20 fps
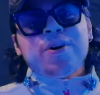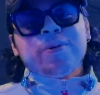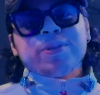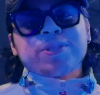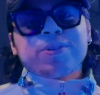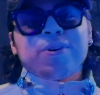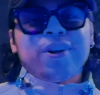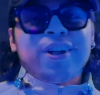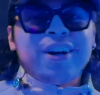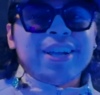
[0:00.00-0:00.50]
What's
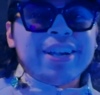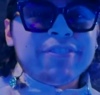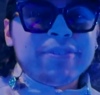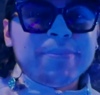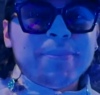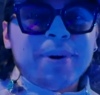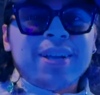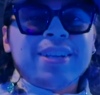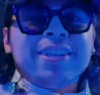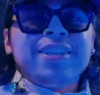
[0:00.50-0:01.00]
going on,
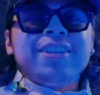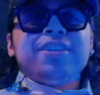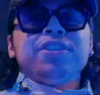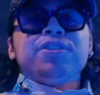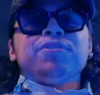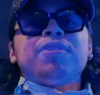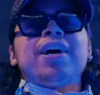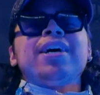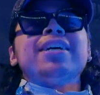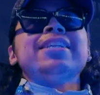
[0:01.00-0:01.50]
everybody?
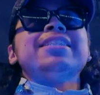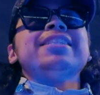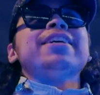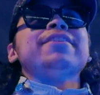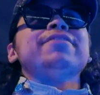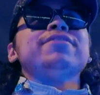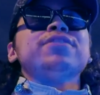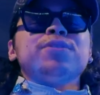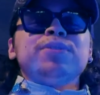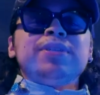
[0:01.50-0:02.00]
Uriah
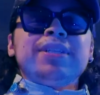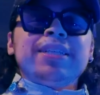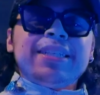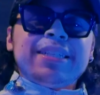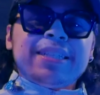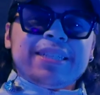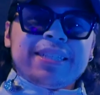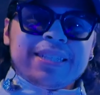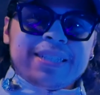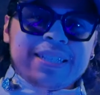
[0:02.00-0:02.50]
Zeph
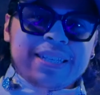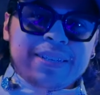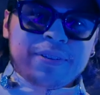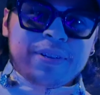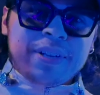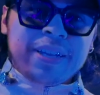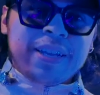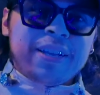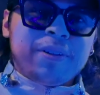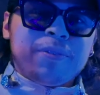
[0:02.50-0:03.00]
Solis,
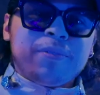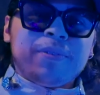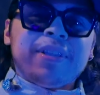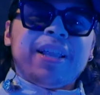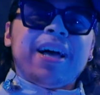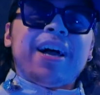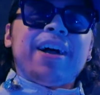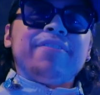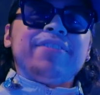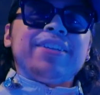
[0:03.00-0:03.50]

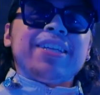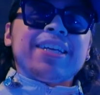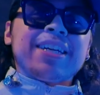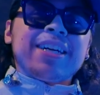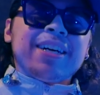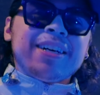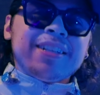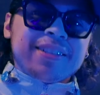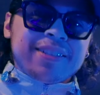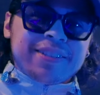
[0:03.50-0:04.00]
live and in
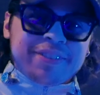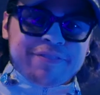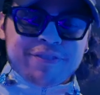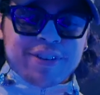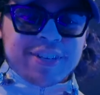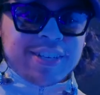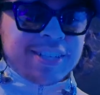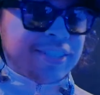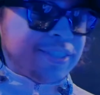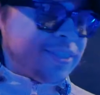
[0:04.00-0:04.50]
color in
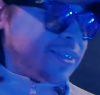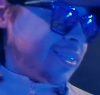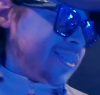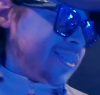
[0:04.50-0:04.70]
front of you.